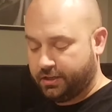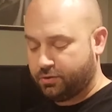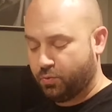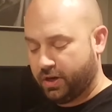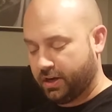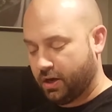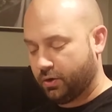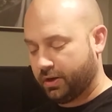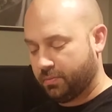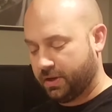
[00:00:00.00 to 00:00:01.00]
I just
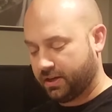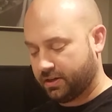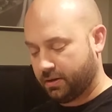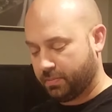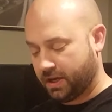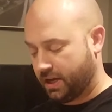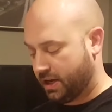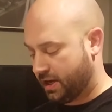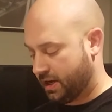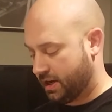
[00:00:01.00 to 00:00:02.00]
went out and picked
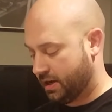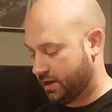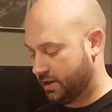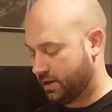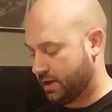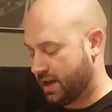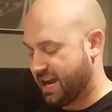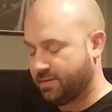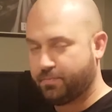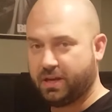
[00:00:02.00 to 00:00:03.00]
up a
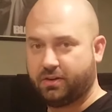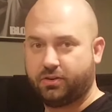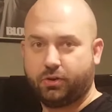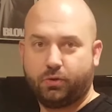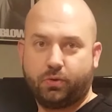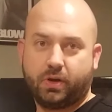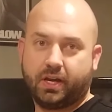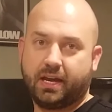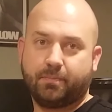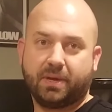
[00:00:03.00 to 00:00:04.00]

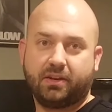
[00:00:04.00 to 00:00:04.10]
8BitDo